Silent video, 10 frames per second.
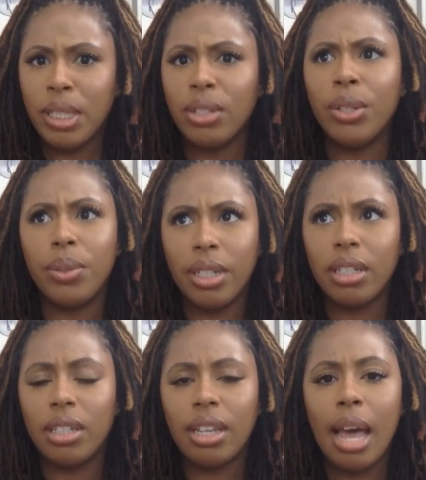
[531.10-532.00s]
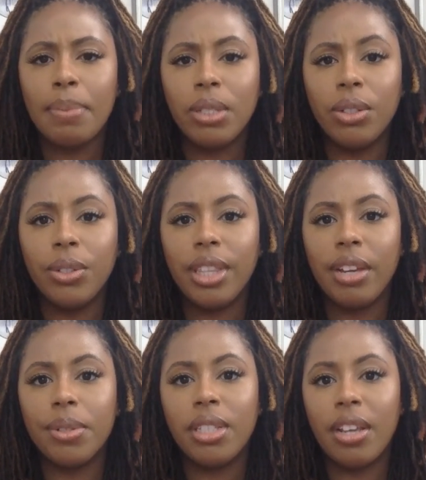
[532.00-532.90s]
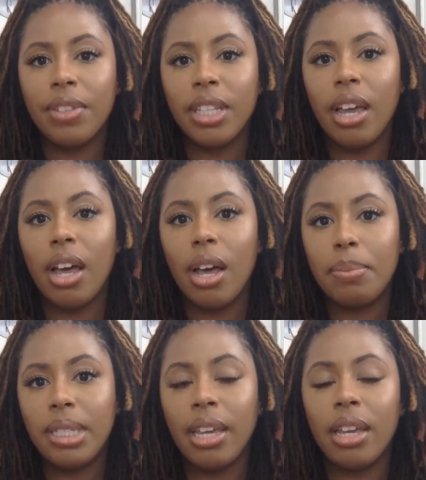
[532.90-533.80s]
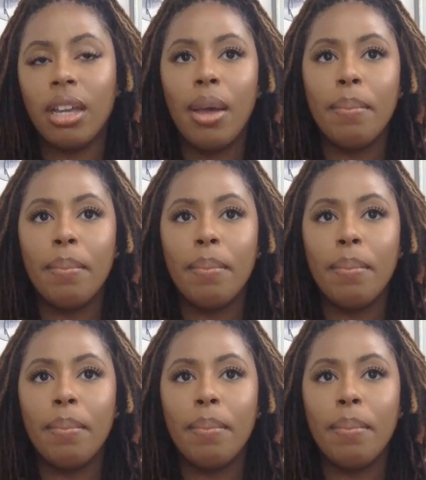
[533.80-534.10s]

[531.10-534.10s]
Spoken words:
Absolutely. Absolutely. There was definitely an uptick